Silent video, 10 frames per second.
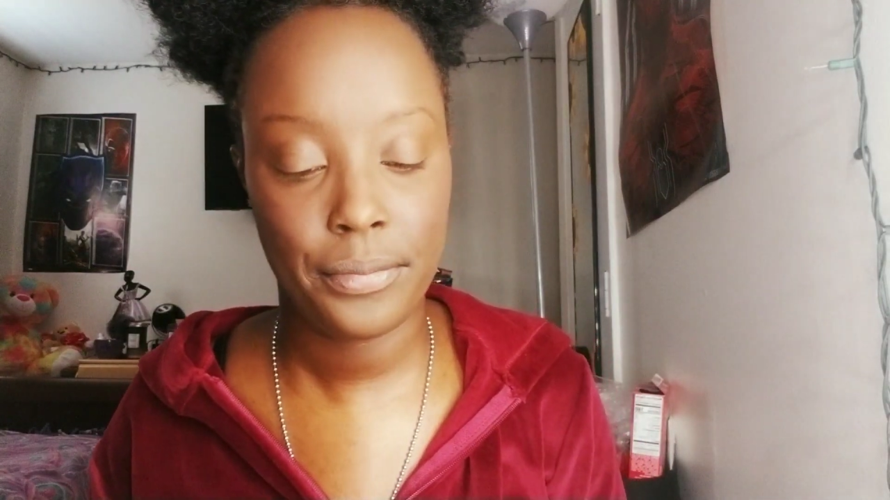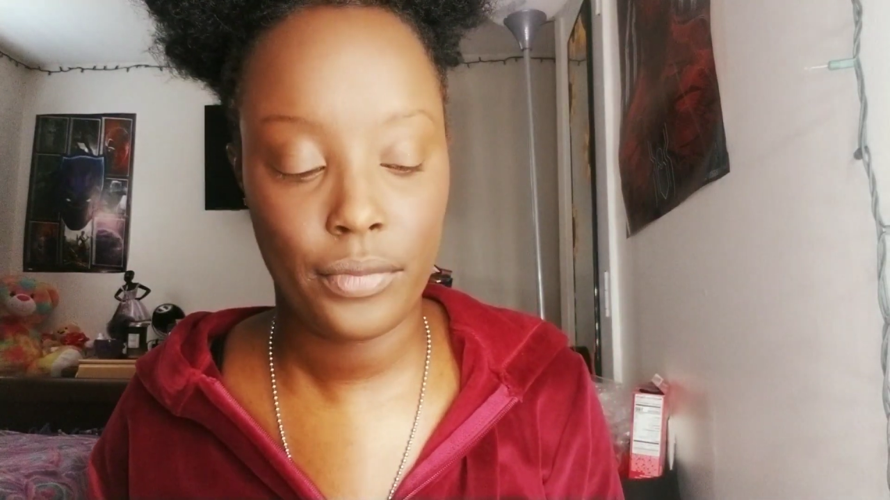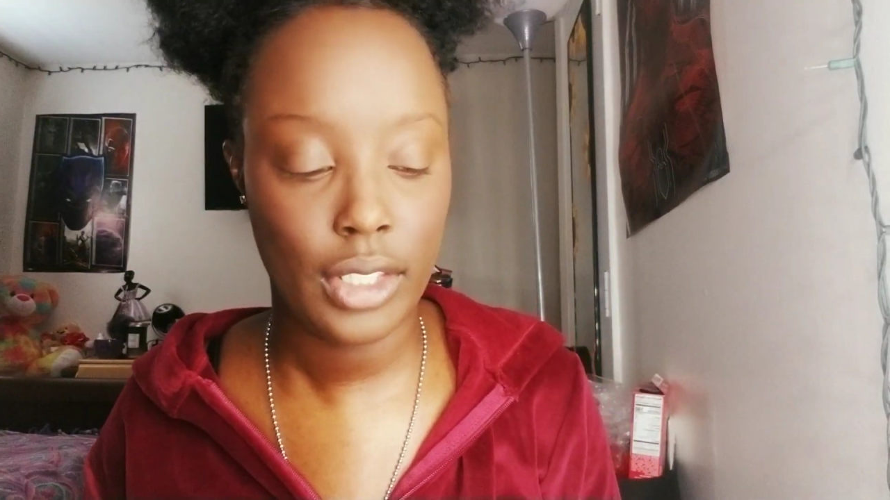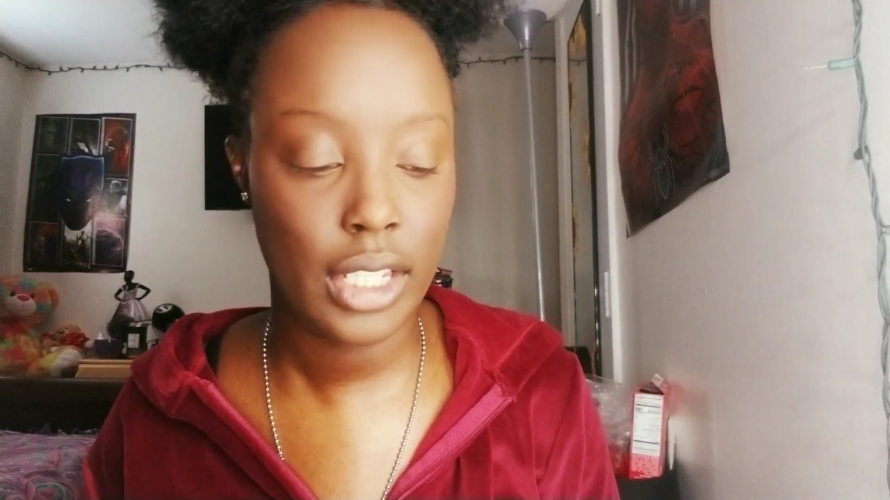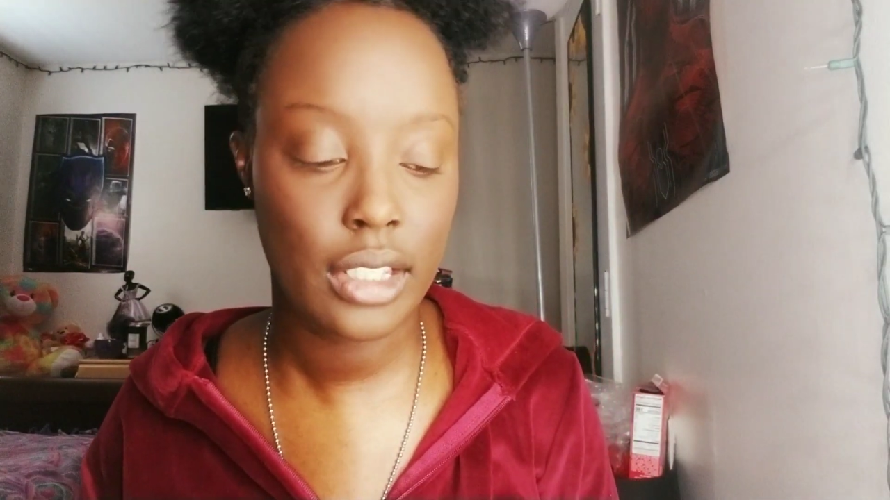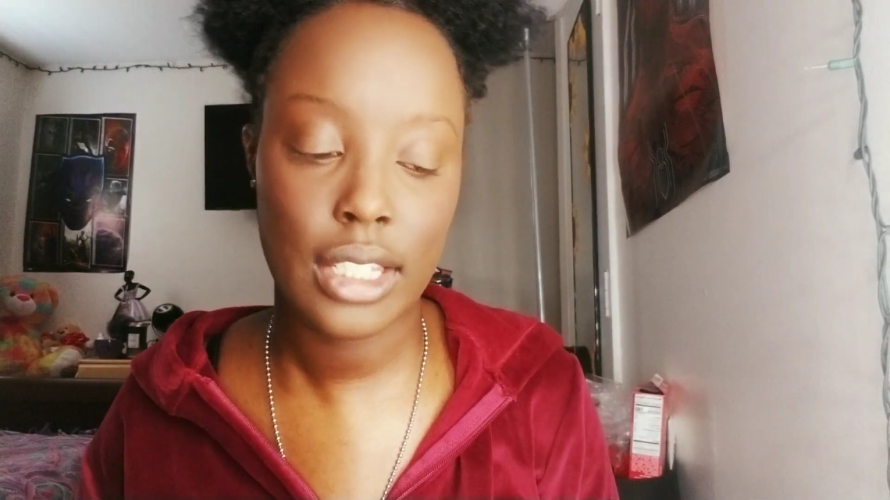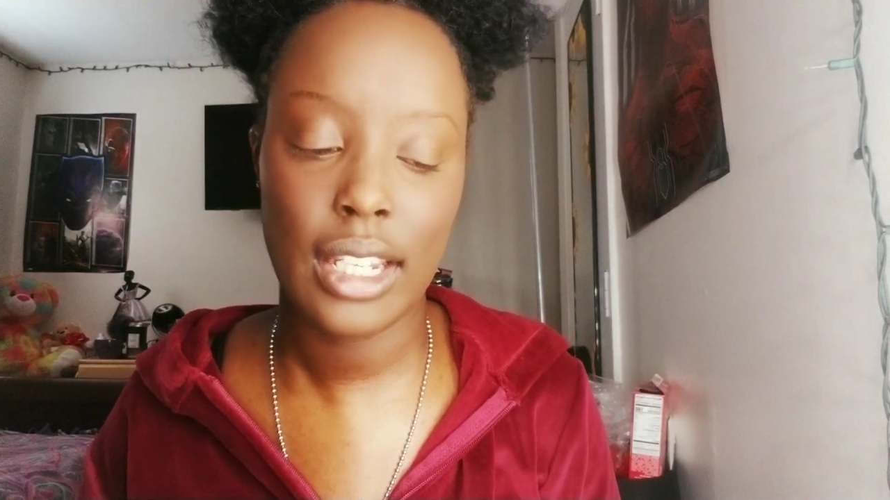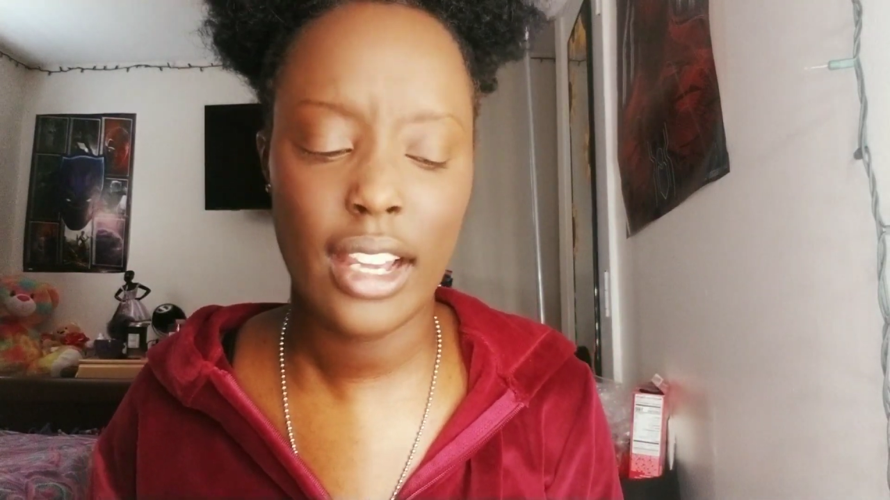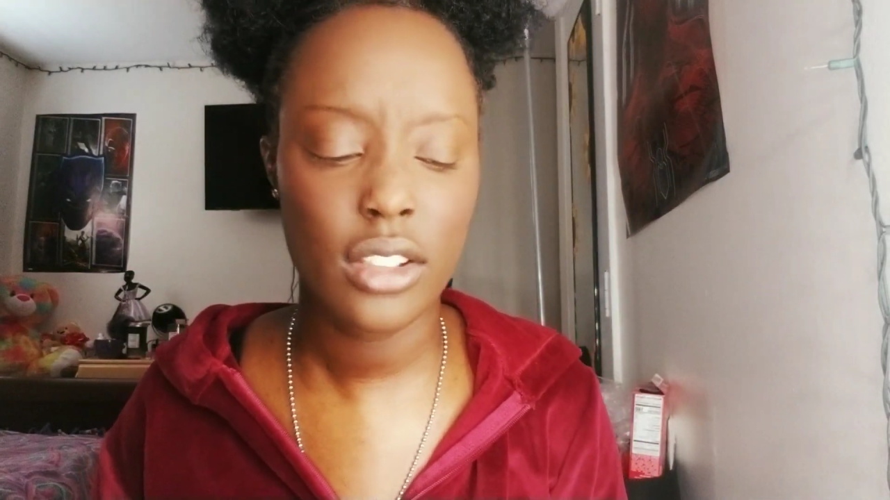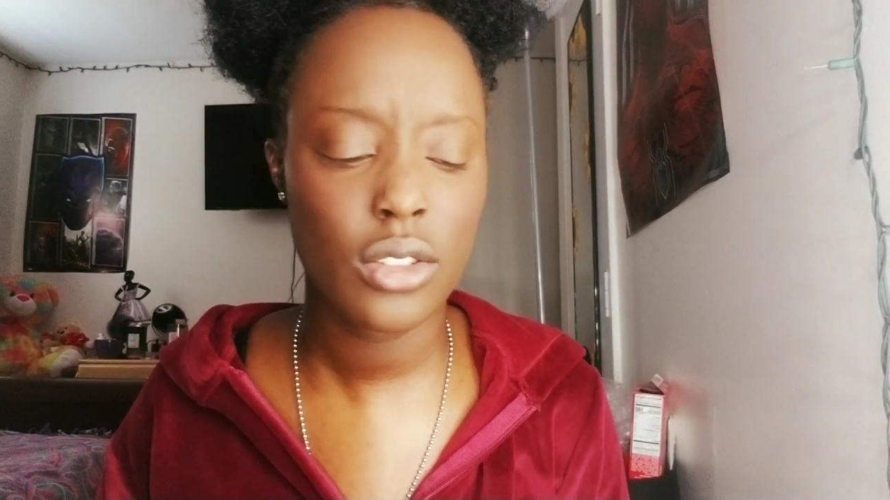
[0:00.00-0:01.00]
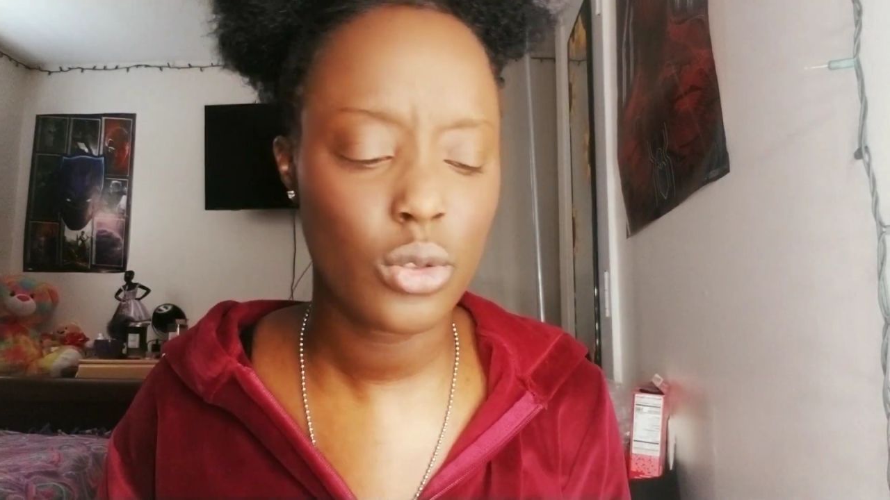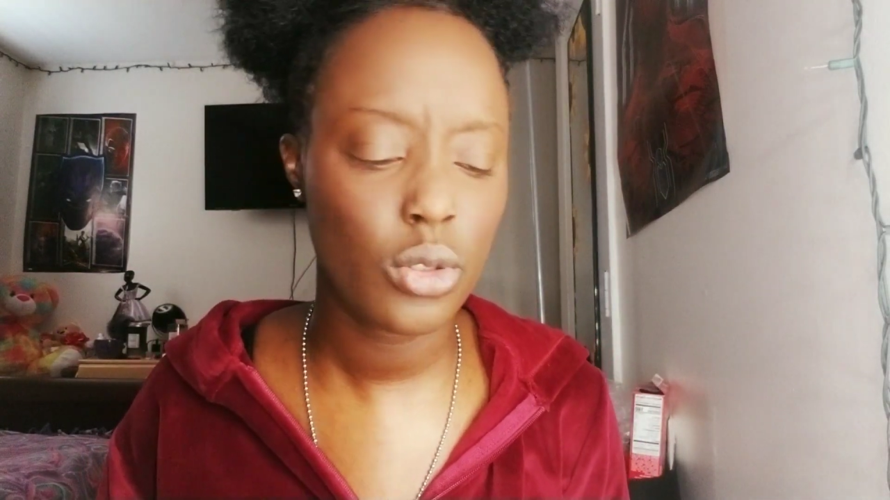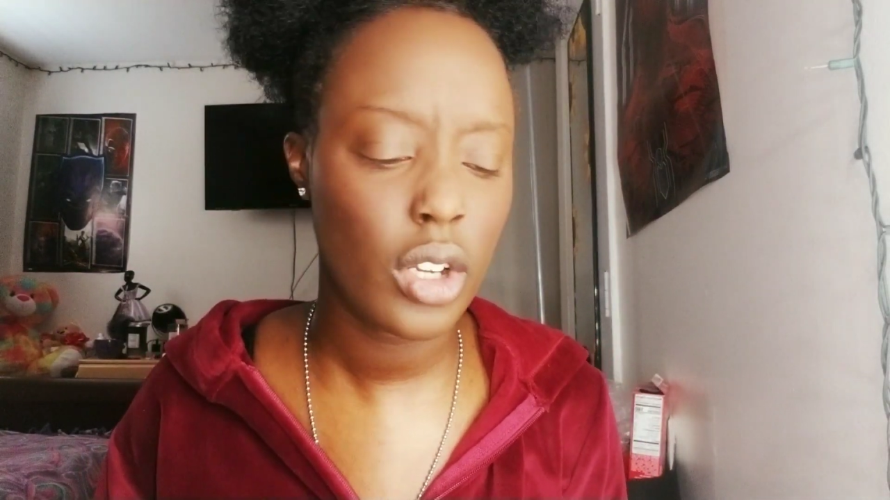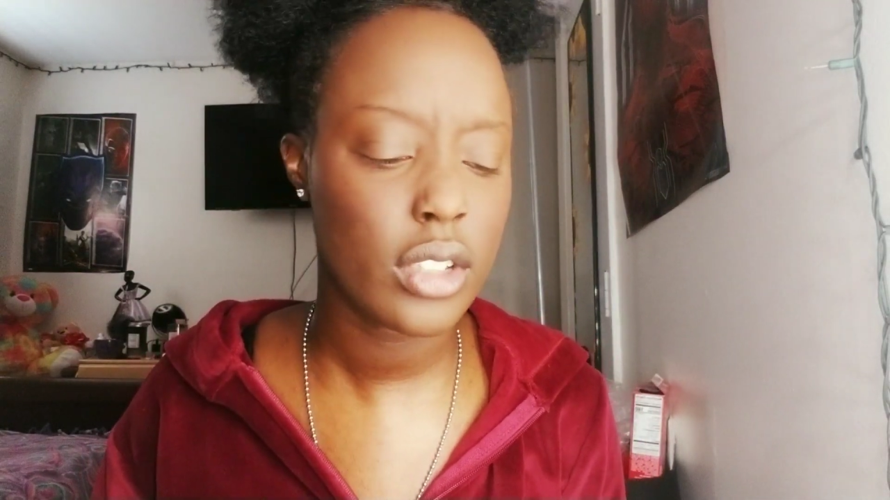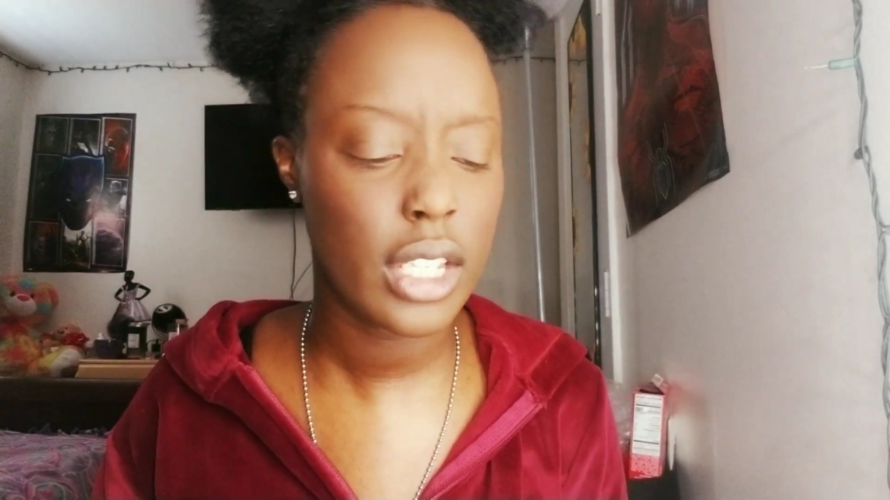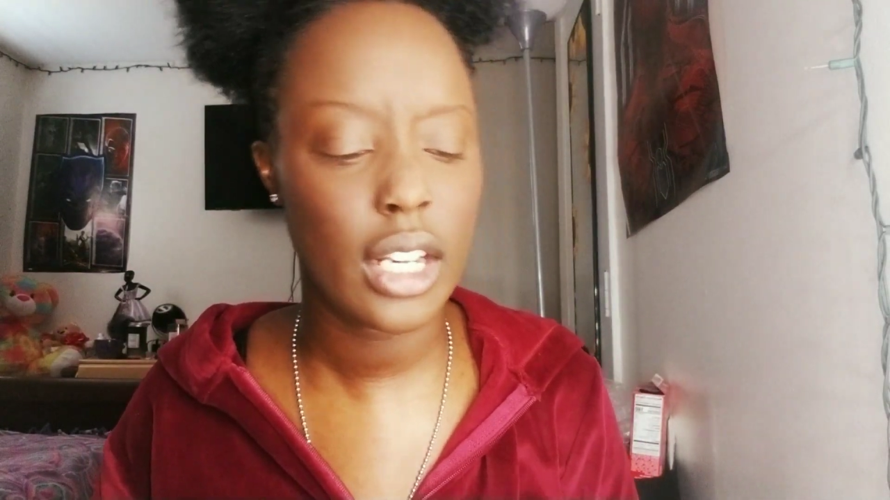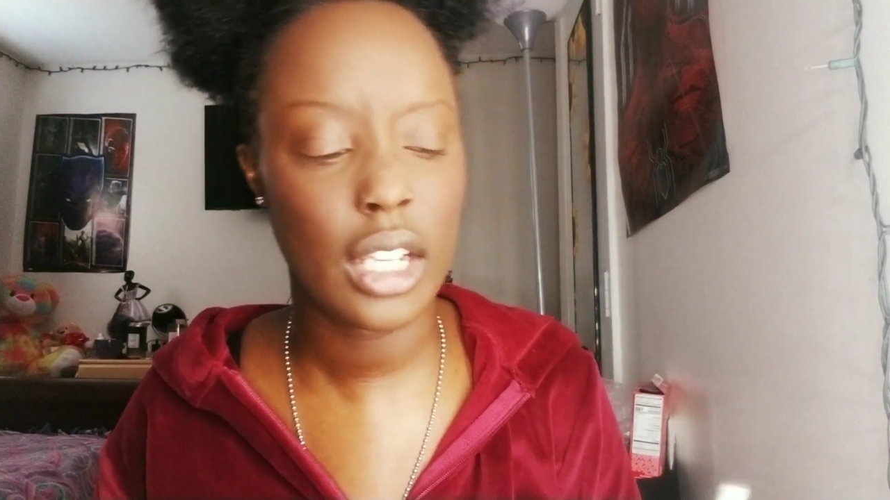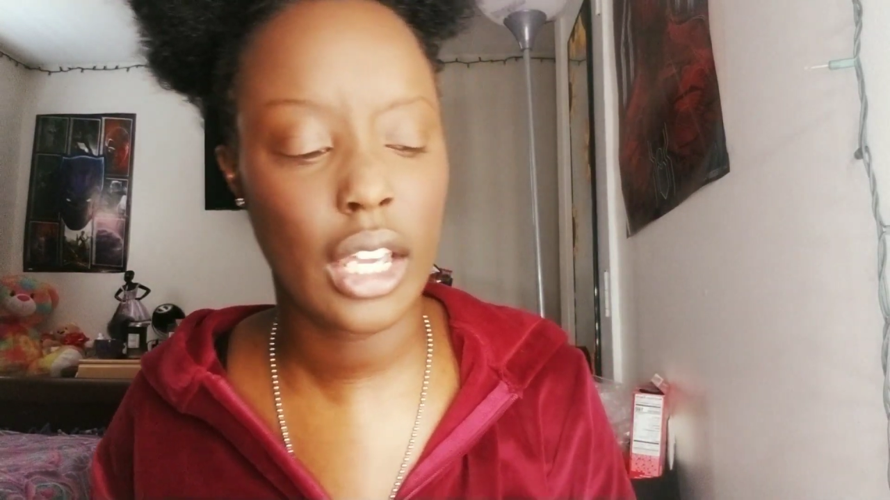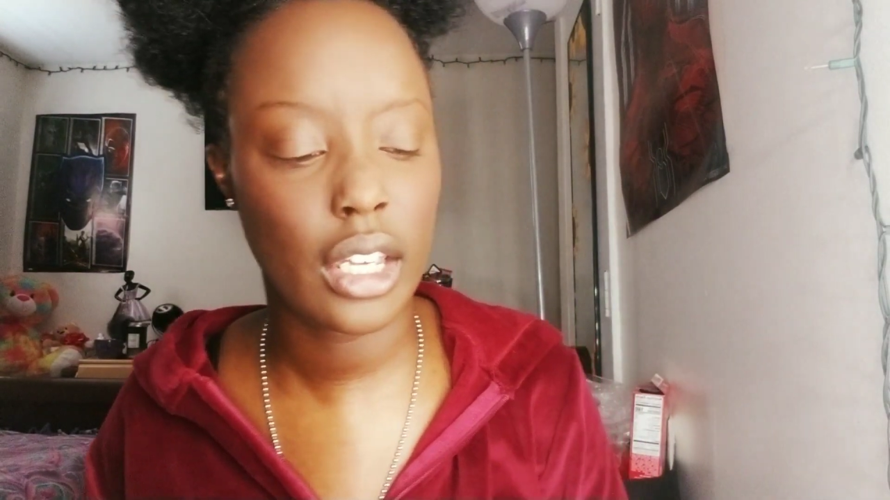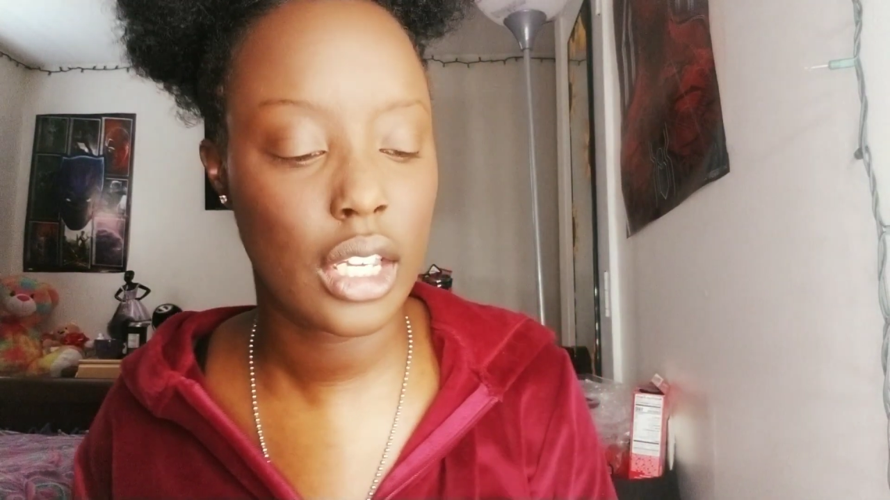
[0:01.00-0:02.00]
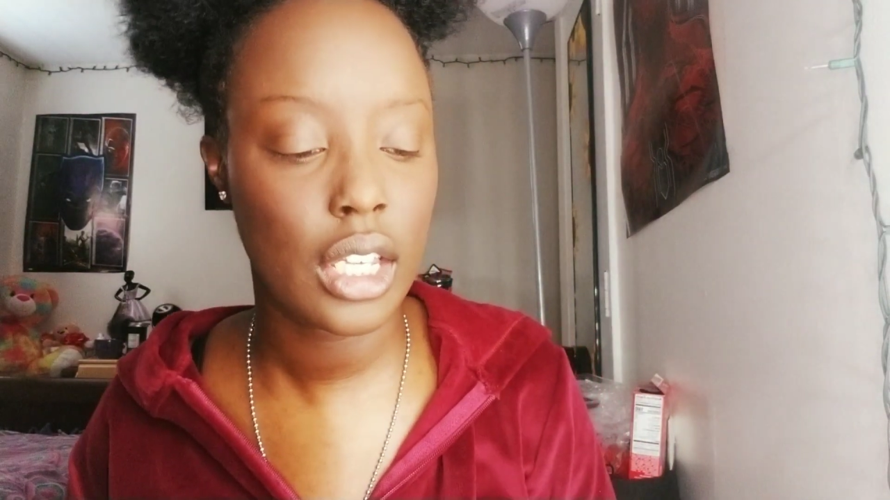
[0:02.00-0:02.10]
Because in high school I was kind of like